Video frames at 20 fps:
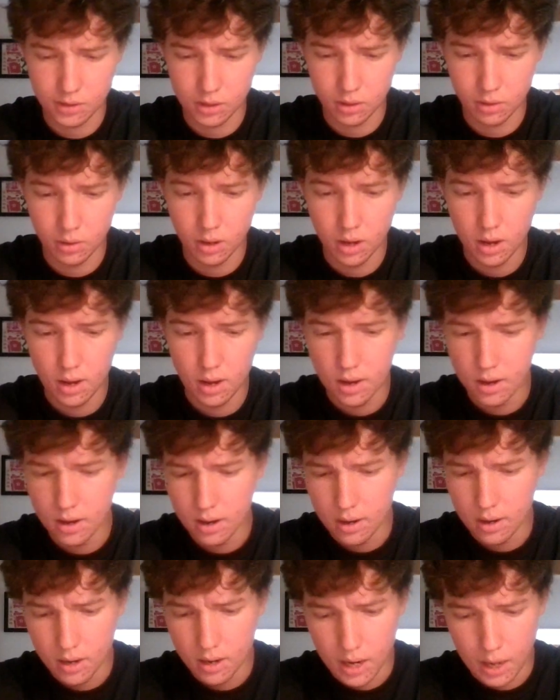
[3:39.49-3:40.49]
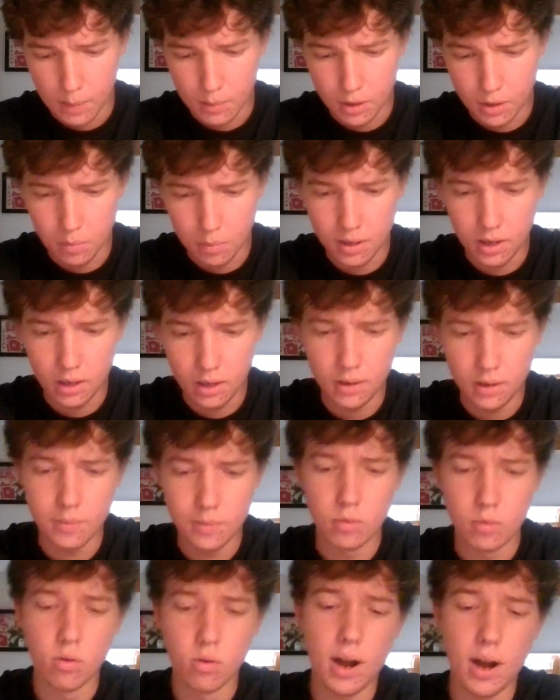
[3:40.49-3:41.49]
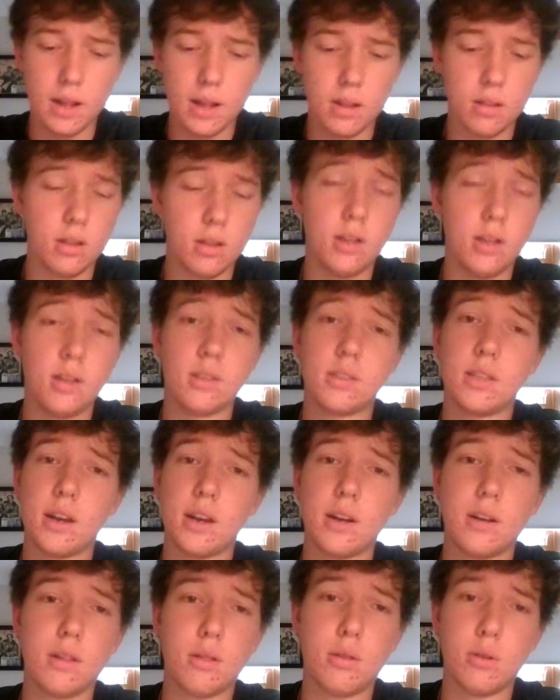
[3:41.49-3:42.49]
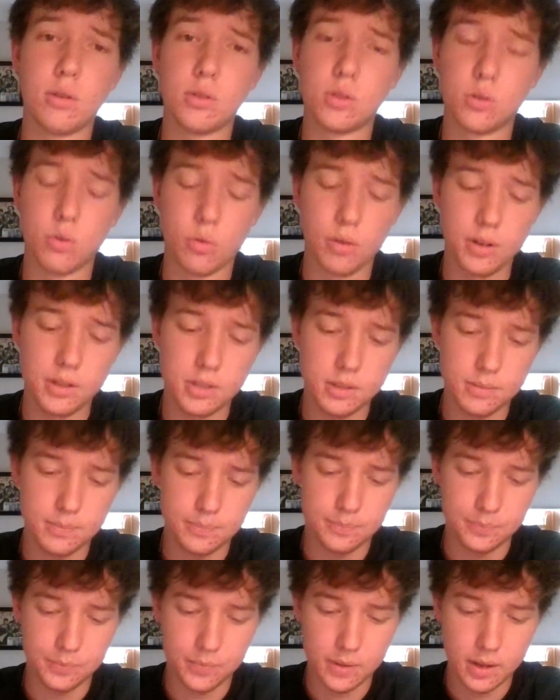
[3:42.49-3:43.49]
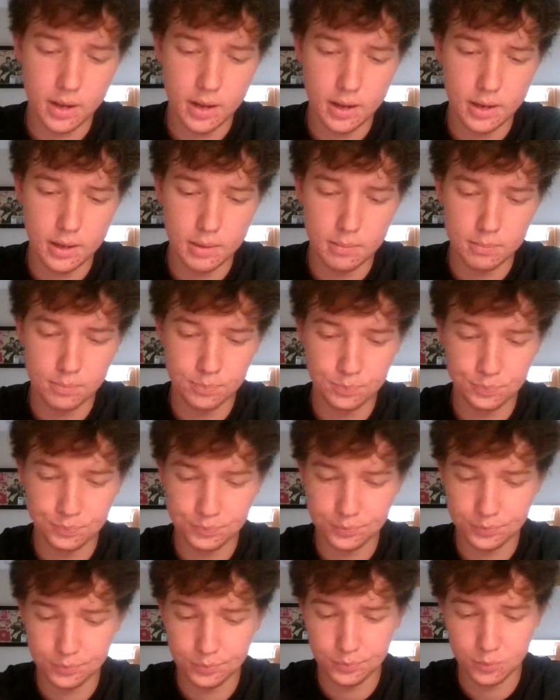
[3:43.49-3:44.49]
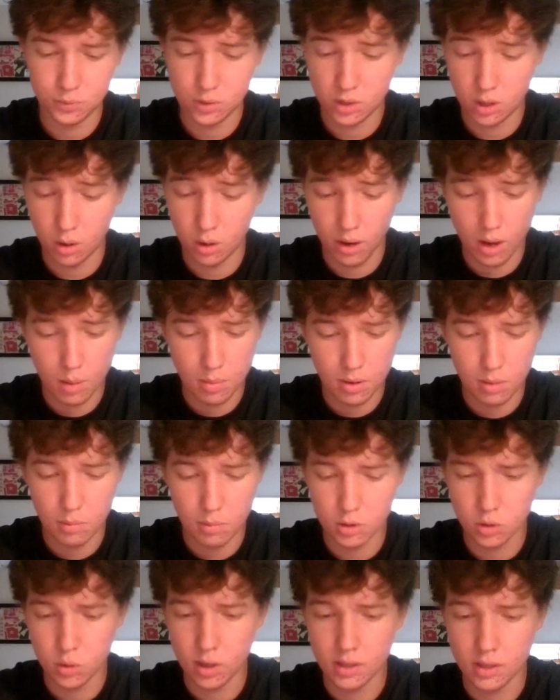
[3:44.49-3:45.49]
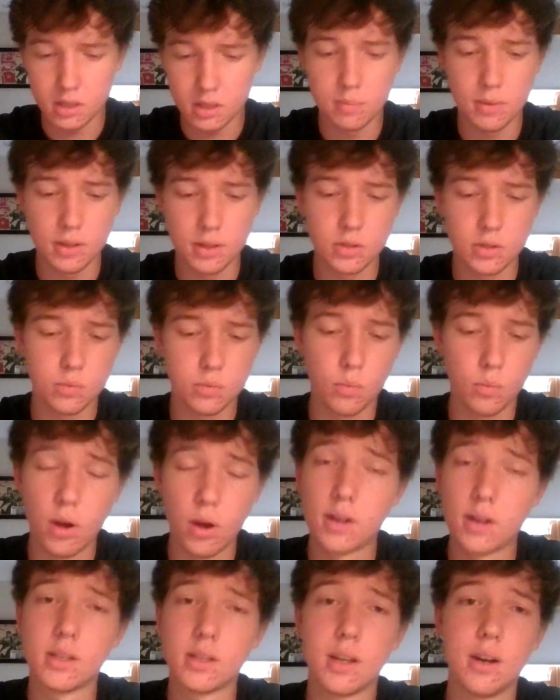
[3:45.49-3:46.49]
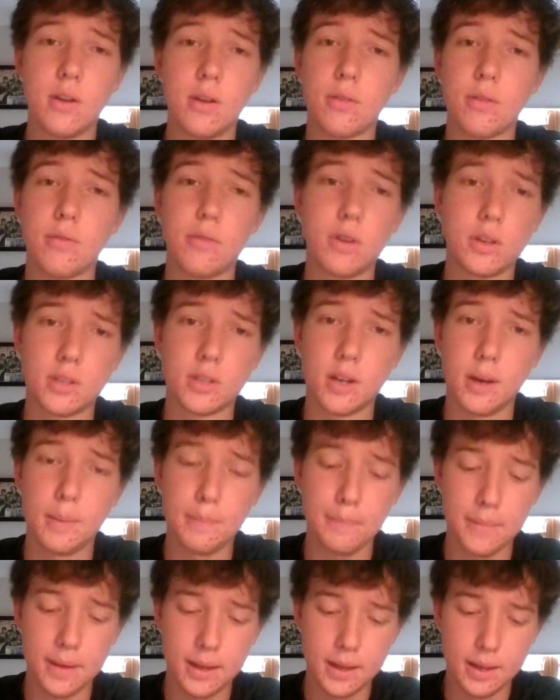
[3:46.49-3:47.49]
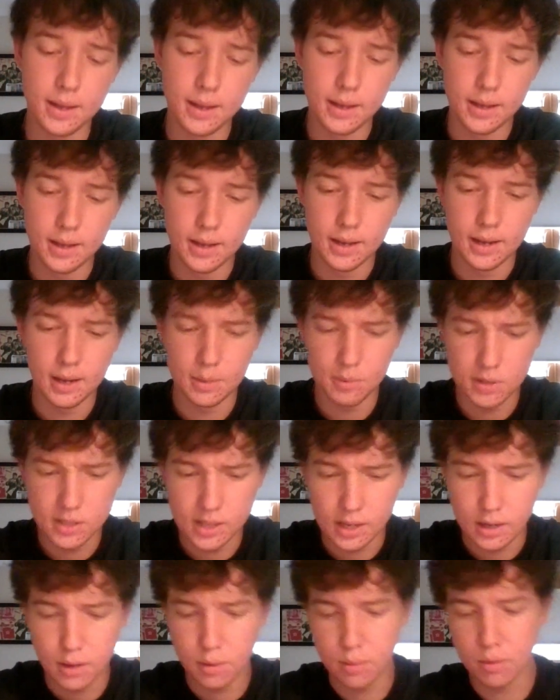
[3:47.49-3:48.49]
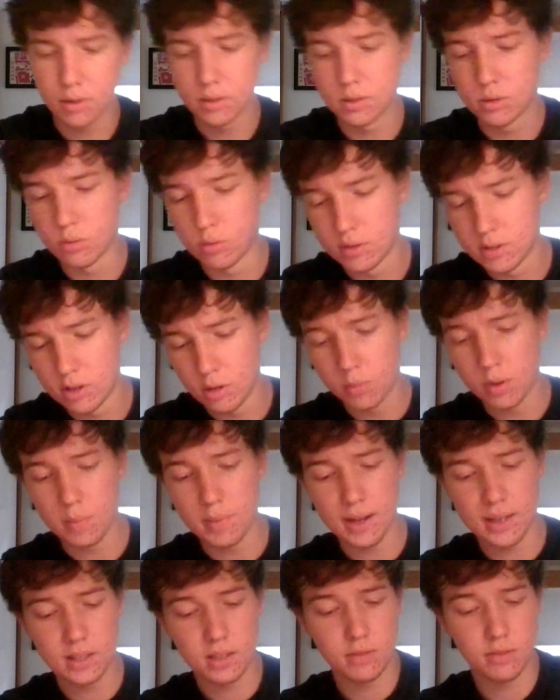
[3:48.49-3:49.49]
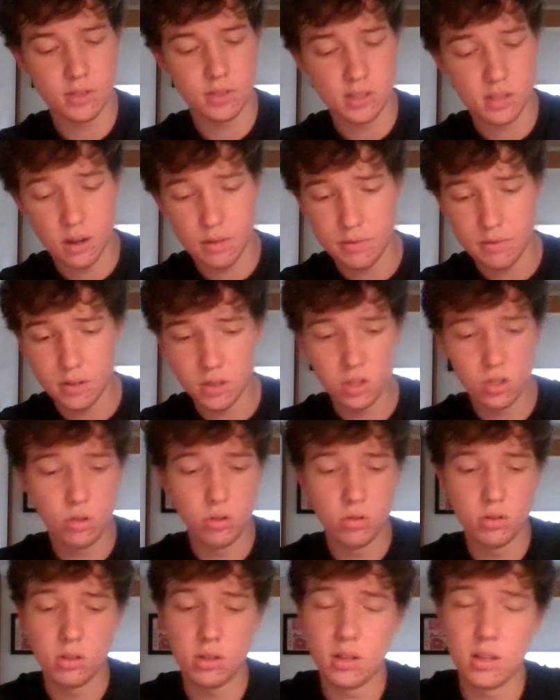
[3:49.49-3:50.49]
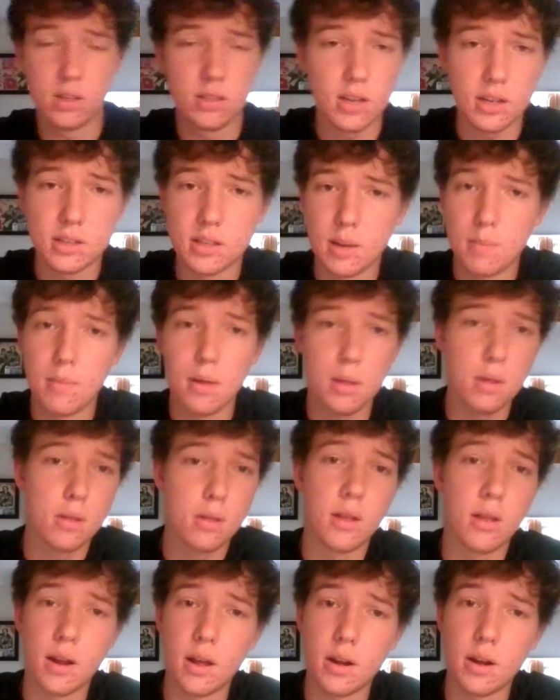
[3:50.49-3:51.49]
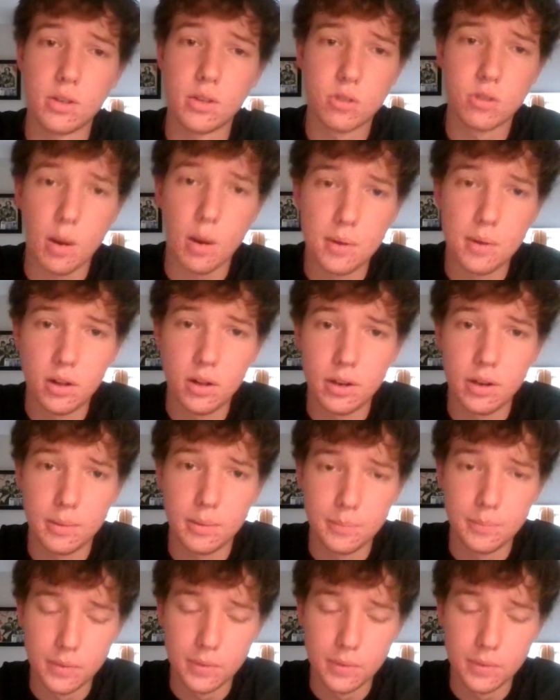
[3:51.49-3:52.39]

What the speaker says: So I'm going to be writing the second and third stories. So yeah, pretty much twice as much work as I did on the first time. The second and third stories, they'll be about different stuff and just using the exact same method that I described earlier.